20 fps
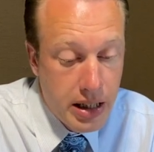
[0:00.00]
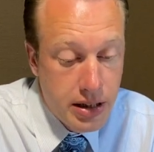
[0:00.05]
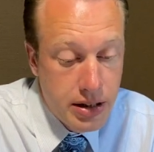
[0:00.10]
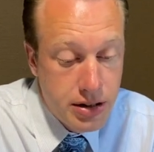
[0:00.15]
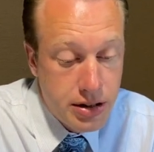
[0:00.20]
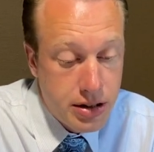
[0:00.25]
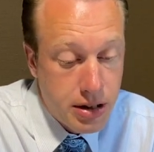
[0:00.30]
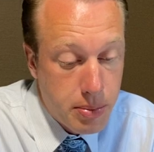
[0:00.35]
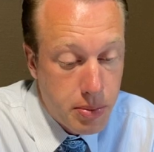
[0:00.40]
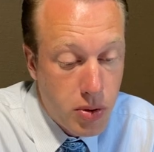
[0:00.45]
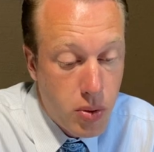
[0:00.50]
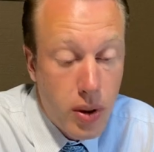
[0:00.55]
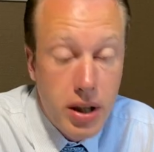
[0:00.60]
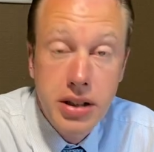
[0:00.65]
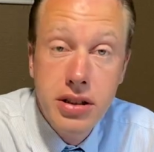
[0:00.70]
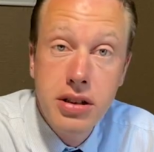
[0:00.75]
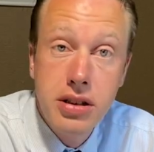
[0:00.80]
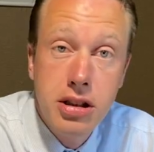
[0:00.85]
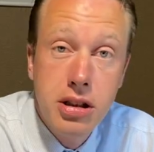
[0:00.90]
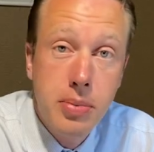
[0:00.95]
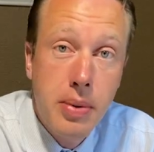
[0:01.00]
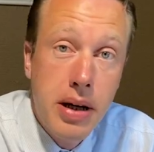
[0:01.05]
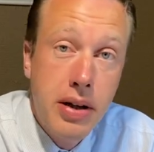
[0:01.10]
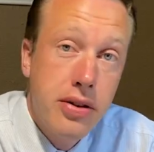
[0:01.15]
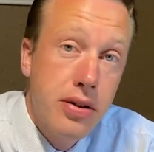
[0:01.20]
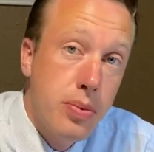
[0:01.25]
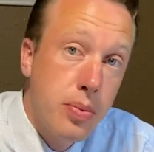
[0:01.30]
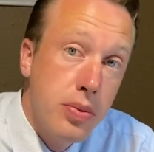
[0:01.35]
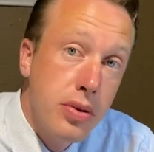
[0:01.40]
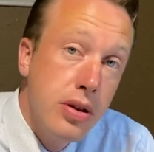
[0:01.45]
some questions
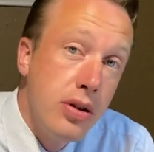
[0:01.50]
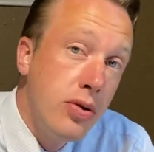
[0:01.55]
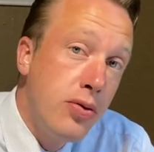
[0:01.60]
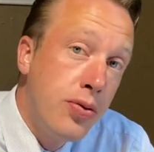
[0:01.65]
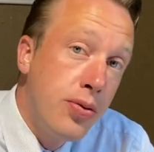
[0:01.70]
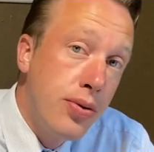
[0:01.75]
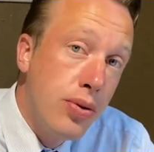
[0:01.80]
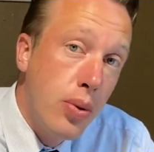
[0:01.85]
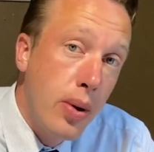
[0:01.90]
about the roof,